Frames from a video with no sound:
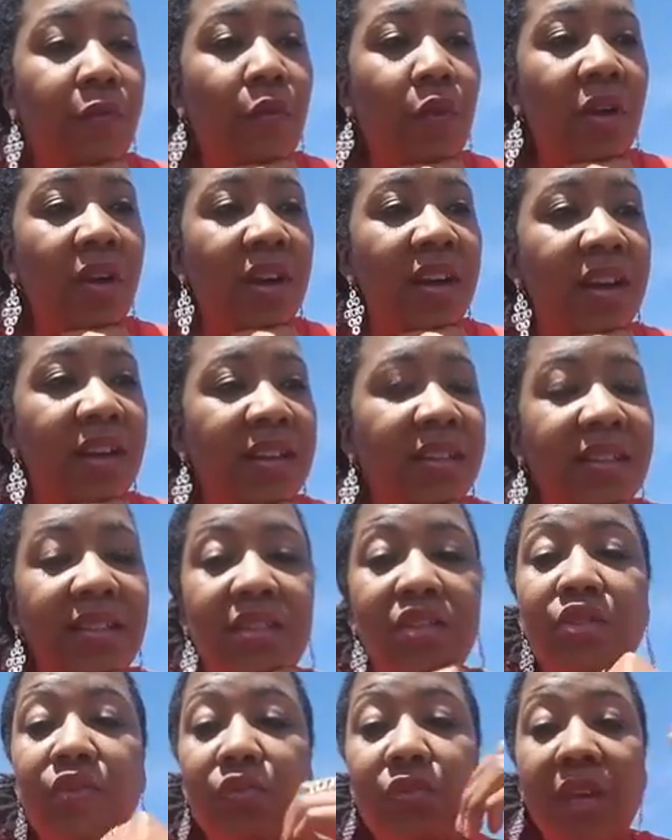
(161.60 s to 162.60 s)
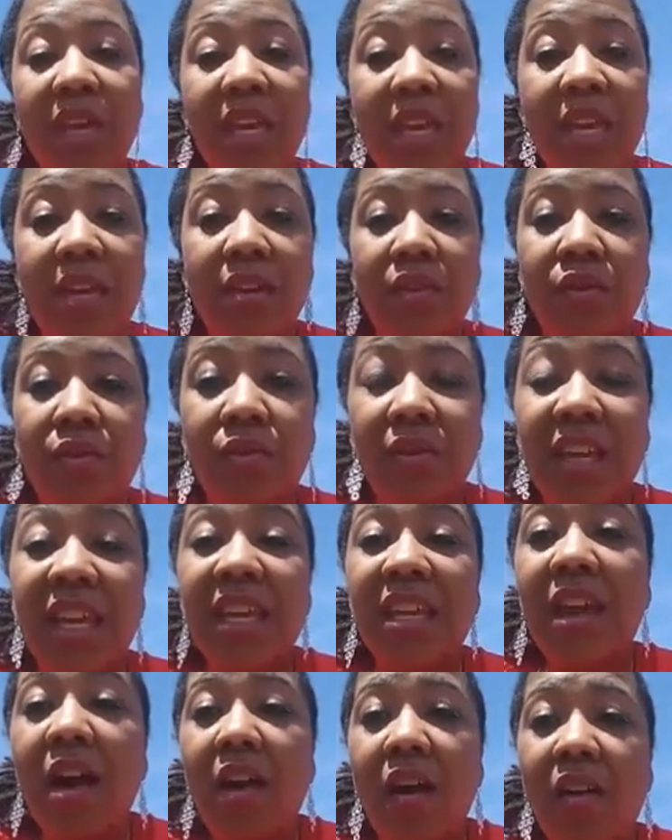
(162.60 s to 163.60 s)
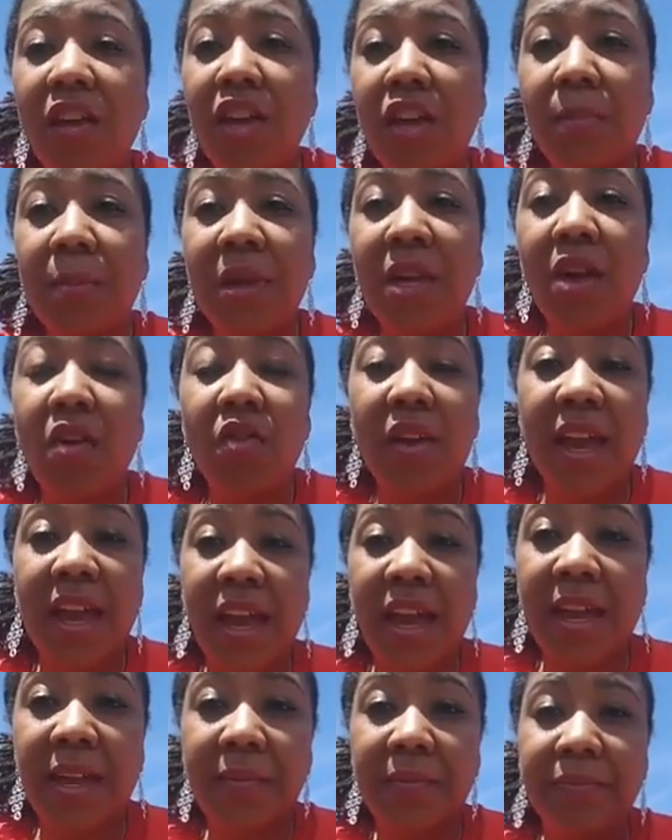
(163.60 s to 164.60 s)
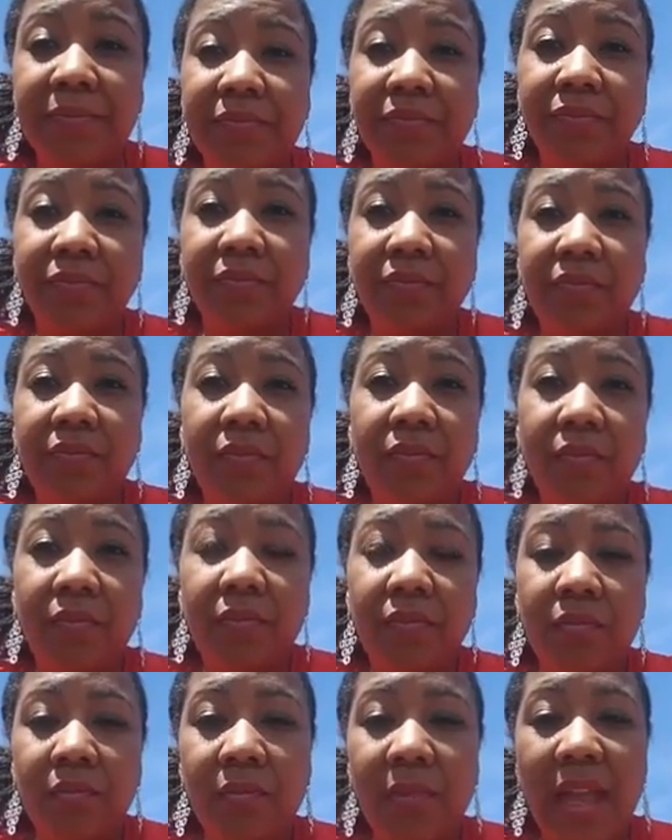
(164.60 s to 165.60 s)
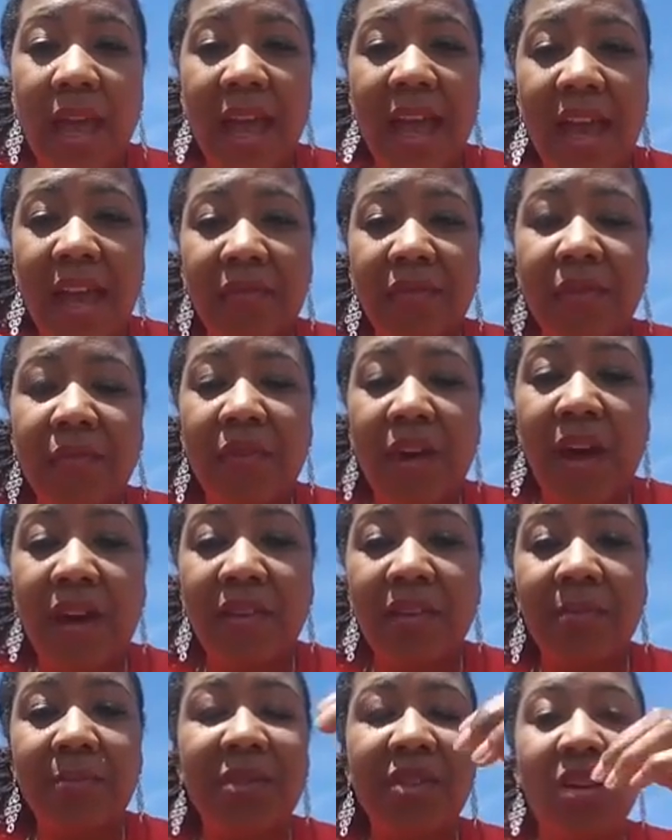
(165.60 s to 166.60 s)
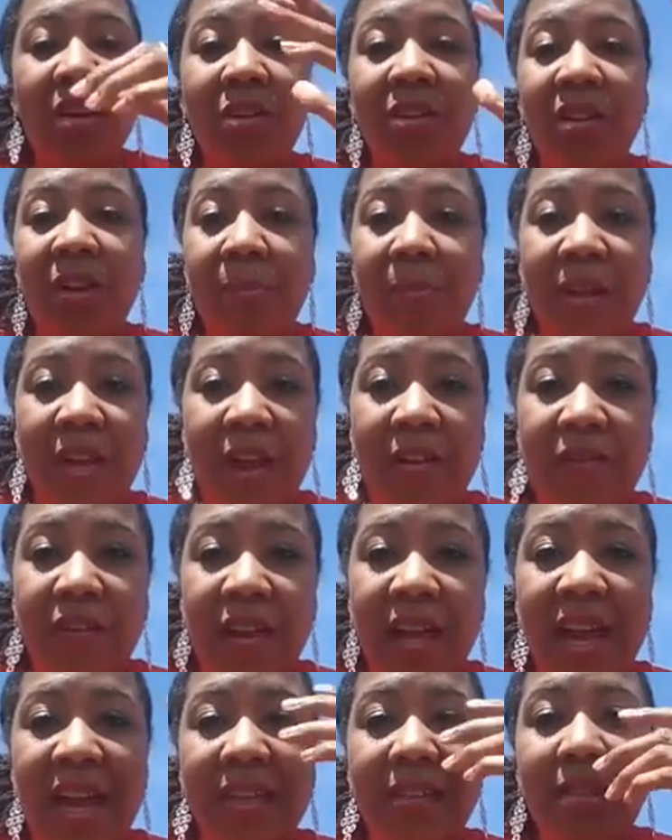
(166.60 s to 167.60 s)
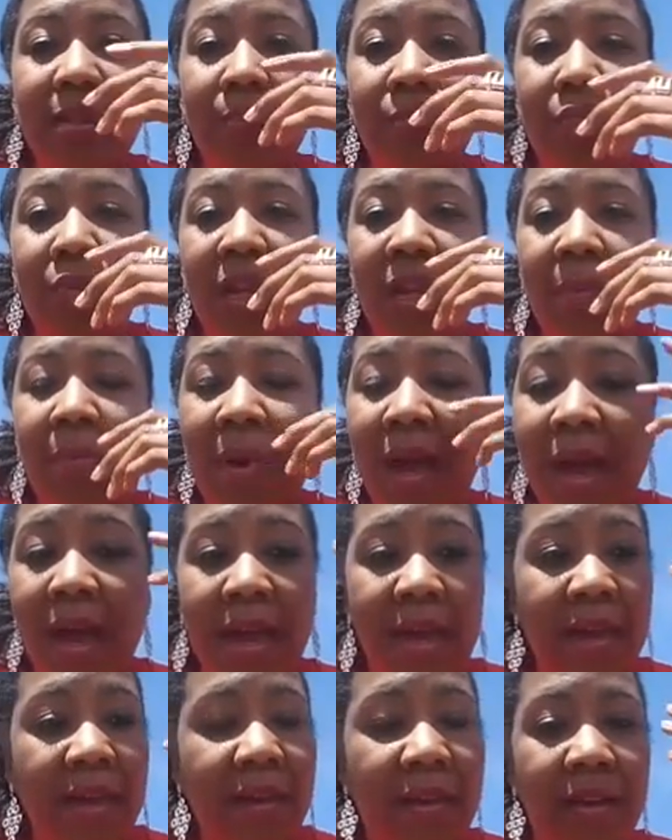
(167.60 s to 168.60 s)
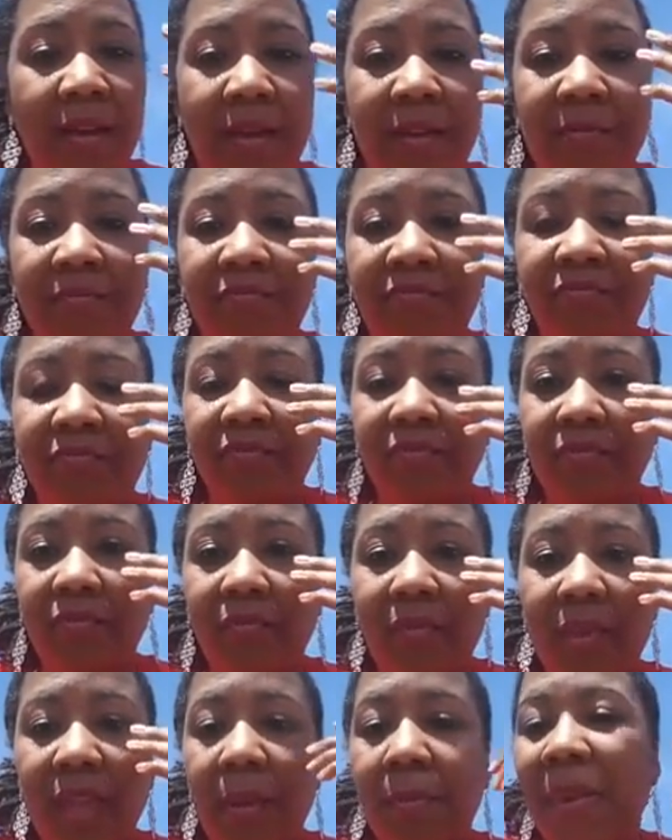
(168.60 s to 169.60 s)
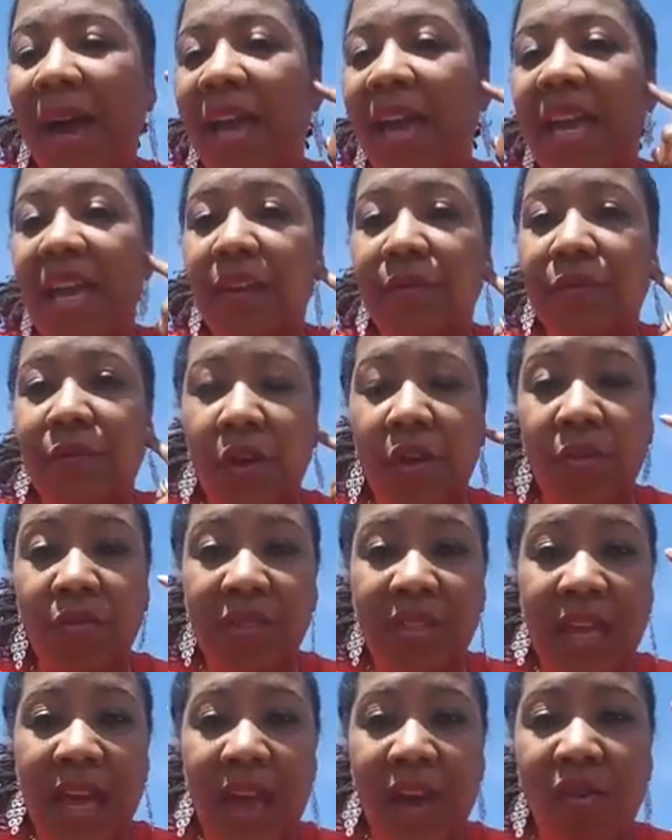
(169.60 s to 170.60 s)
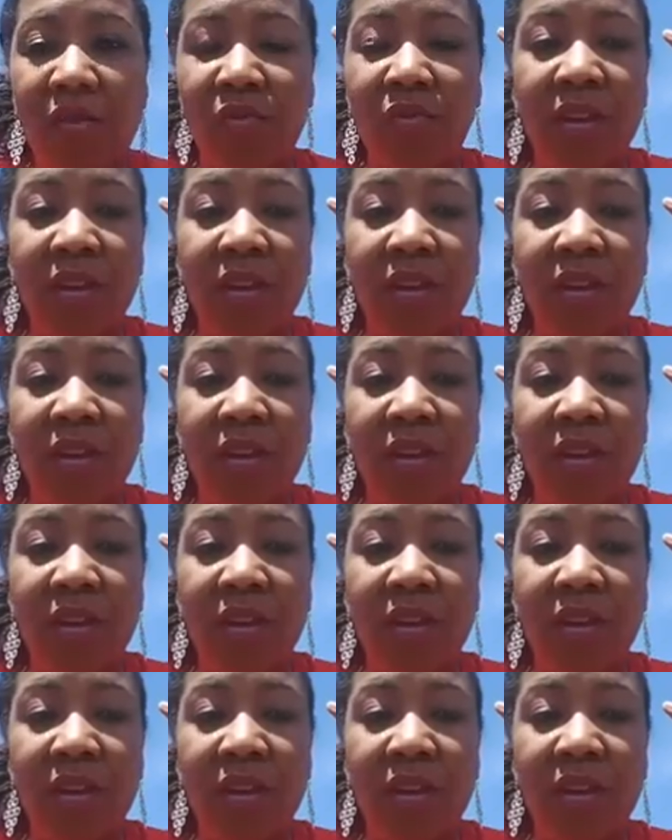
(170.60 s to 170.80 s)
us to heal. Can y'all hear me okay? I have the volume turned up, and I forgot to bring my my headphones out